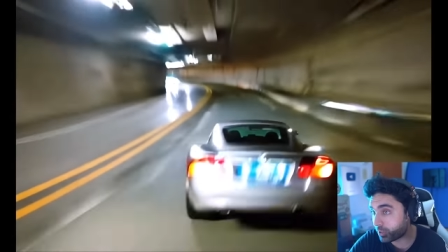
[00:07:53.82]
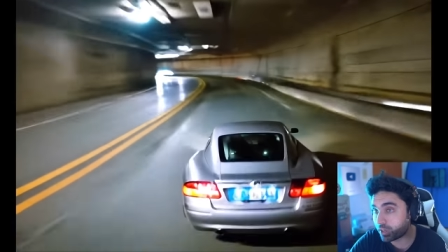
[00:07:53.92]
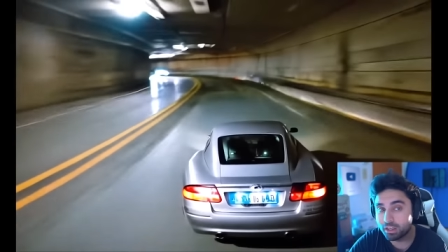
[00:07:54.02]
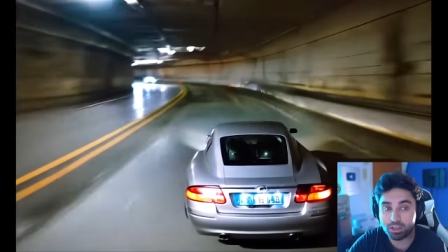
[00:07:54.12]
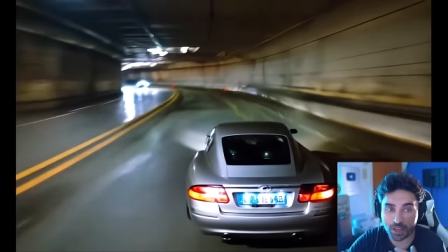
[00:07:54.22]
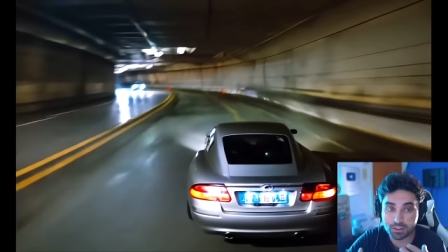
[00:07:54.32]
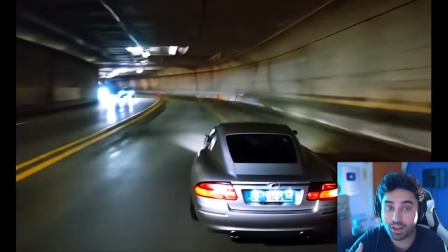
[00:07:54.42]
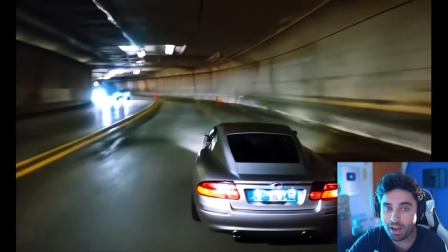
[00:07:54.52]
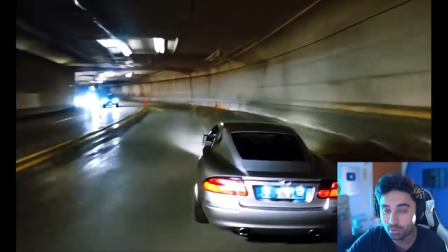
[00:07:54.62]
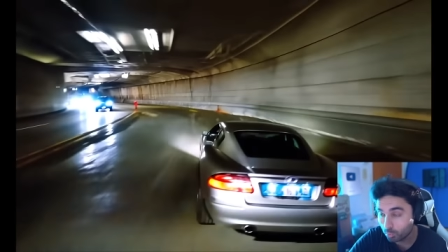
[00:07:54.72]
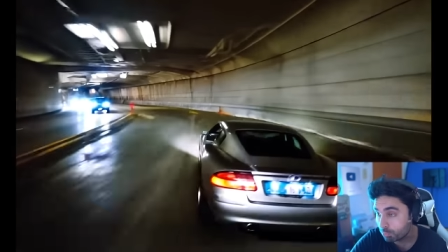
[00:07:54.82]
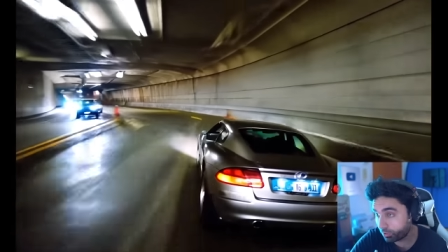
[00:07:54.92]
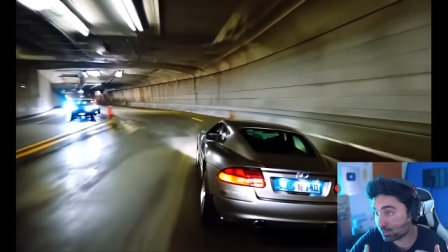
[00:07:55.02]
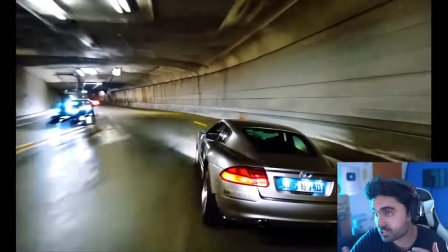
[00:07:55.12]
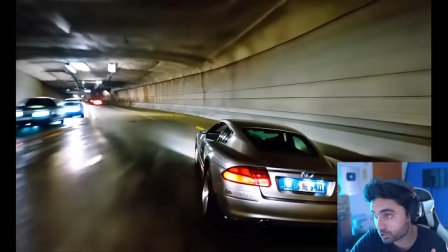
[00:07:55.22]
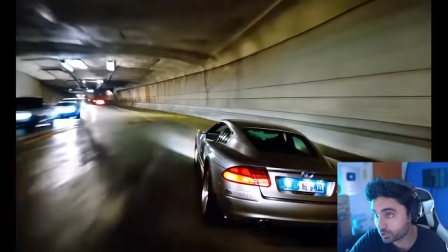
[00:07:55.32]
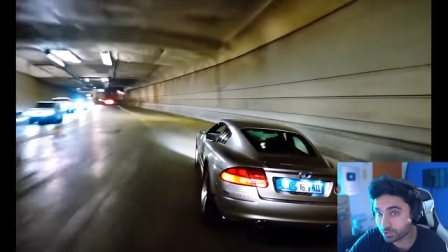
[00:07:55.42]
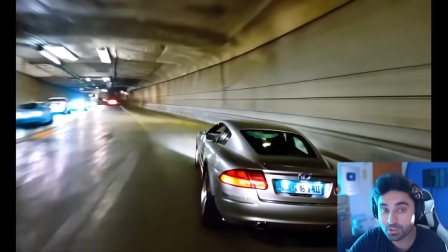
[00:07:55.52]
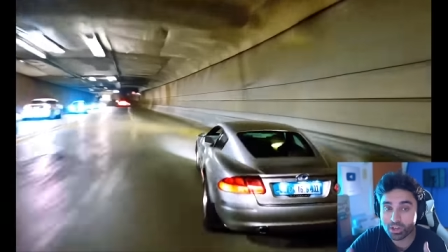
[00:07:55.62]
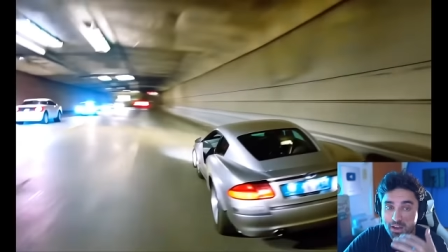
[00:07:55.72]
about it, and that rumor was
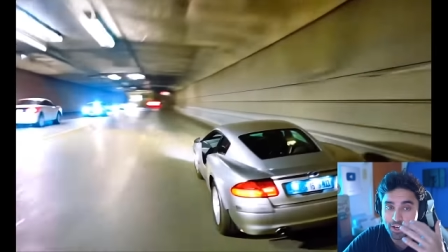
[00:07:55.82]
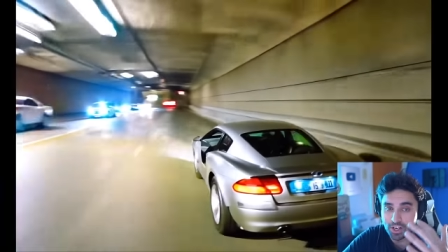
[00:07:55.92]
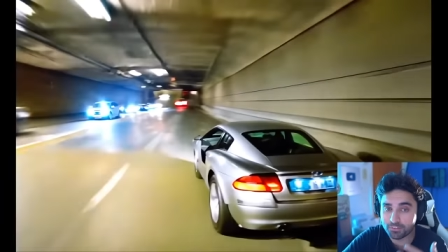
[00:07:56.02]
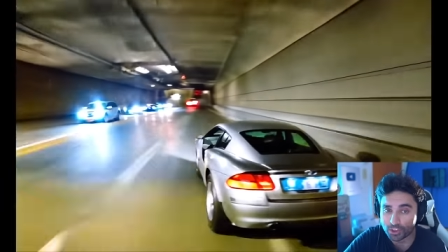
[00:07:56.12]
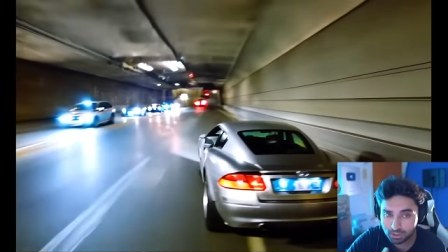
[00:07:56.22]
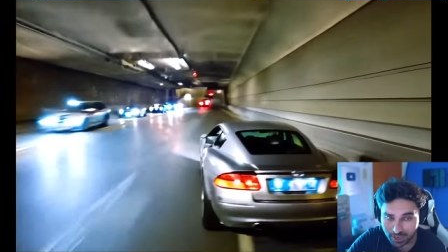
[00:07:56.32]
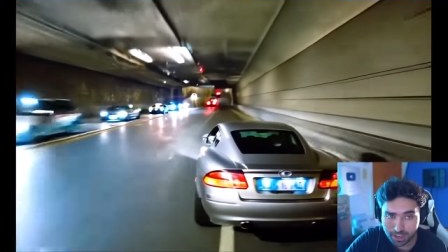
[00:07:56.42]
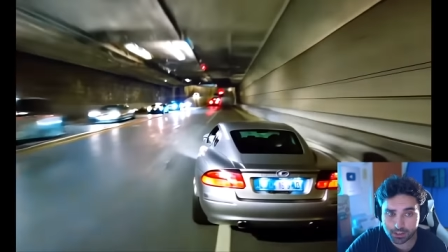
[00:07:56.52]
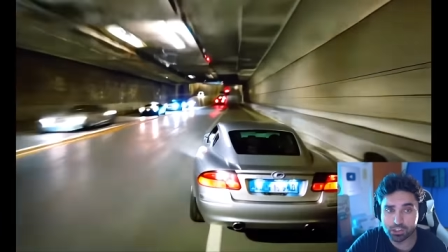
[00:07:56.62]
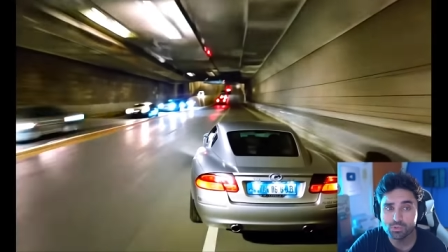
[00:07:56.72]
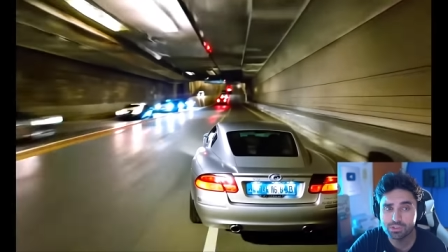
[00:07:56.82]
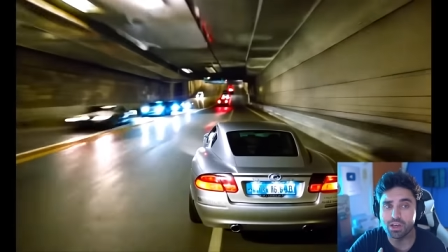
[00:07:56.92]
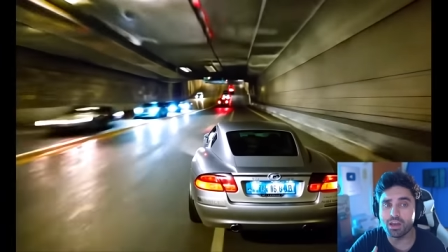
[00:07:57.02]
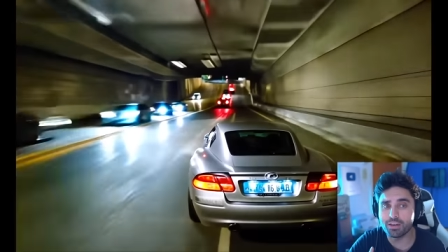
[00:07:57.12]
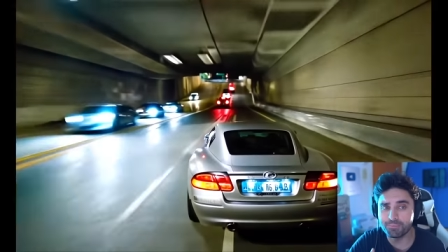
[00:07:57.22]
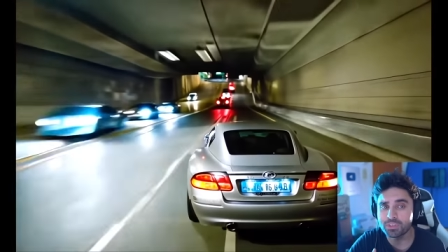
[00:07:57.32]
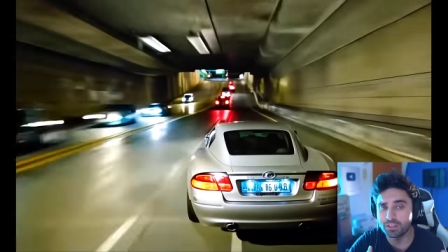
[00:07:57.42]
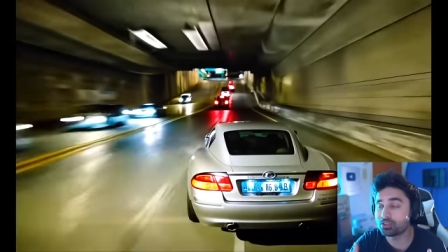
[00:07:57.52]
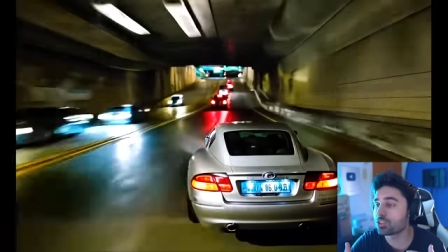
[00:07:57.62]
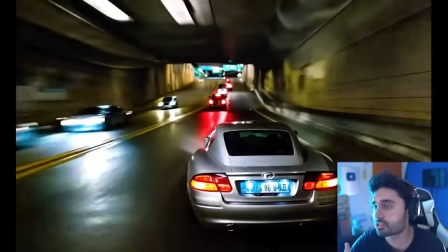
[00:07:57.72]
true. And after that news, they
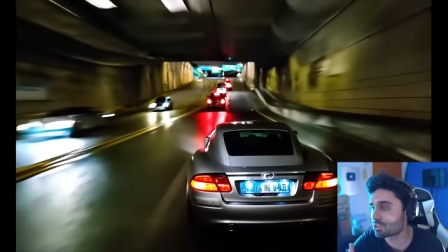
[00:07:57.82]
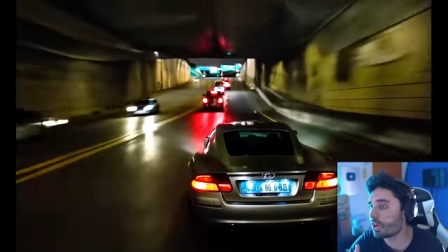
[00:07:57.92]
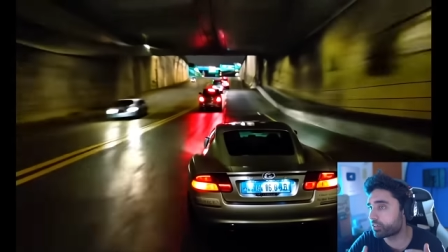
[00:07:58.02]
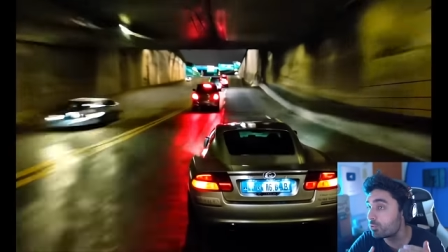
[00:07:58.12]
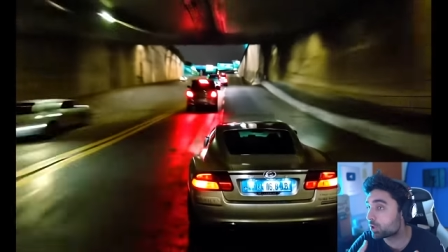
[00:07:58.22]
their, their stock